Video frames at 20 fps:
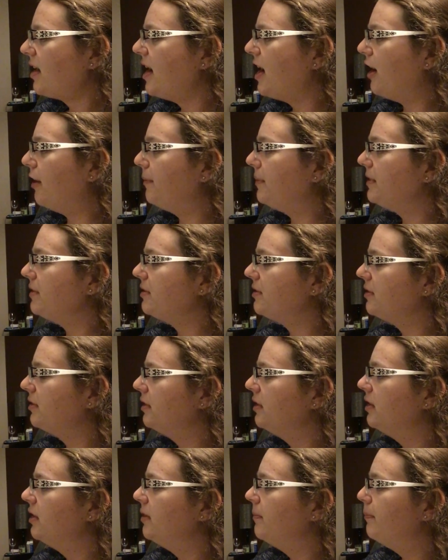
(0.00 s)
Albus.
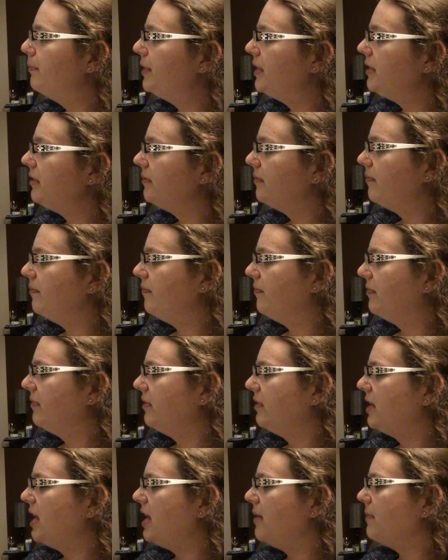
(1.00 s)
But,
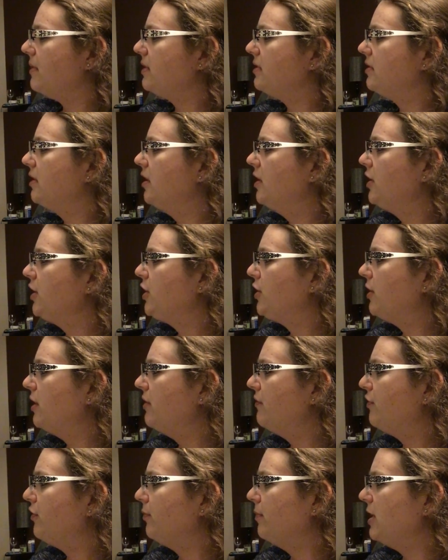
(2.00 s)
Amos, your
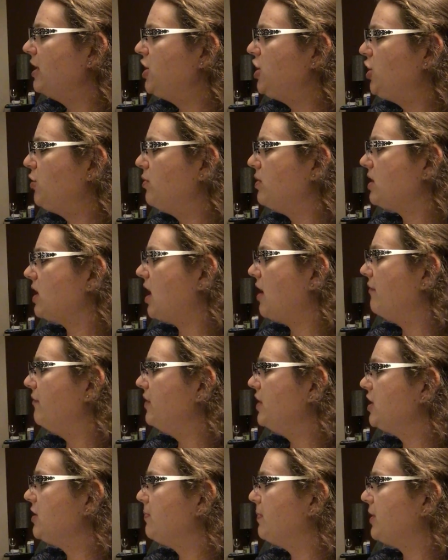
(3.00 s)
information was
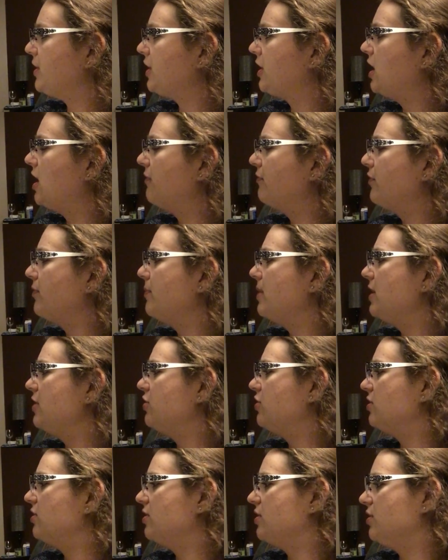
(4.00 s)
obvious, but the
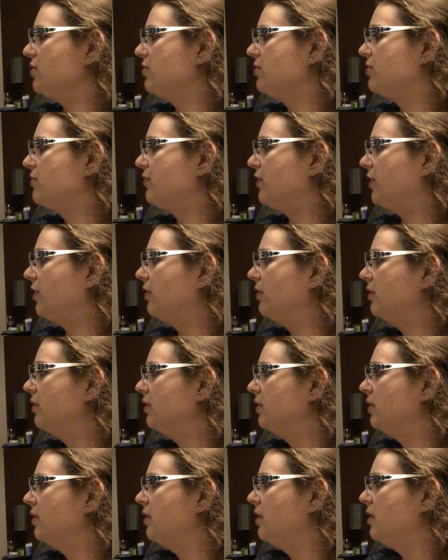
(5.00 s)
confirmation is useful.
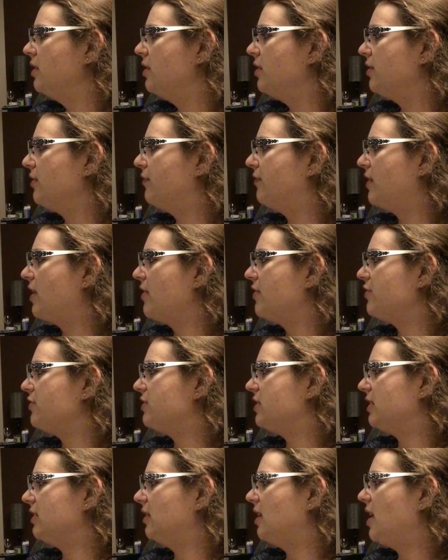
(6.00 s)
Your father
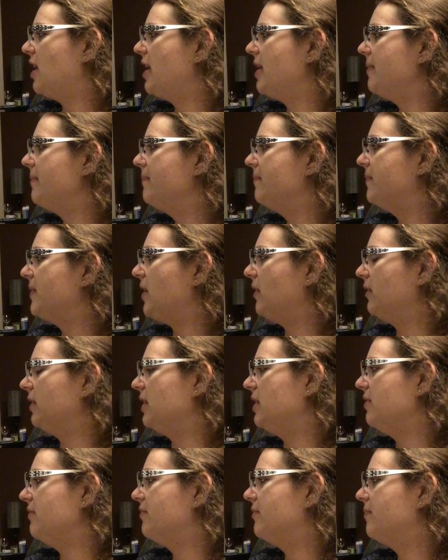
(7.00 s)
did lie. Now
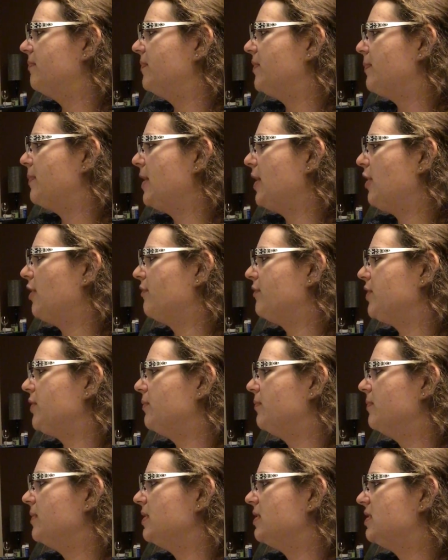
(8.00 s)
leave, the pair of
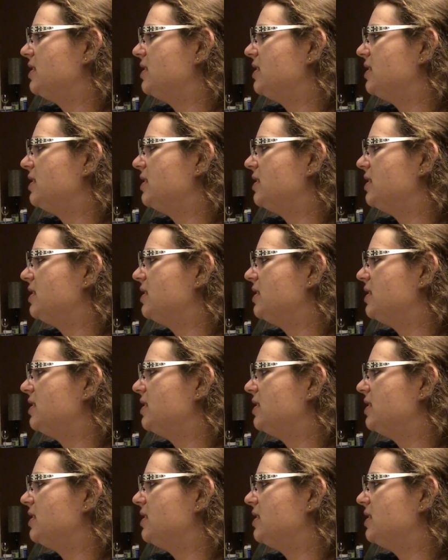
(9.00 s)
you, and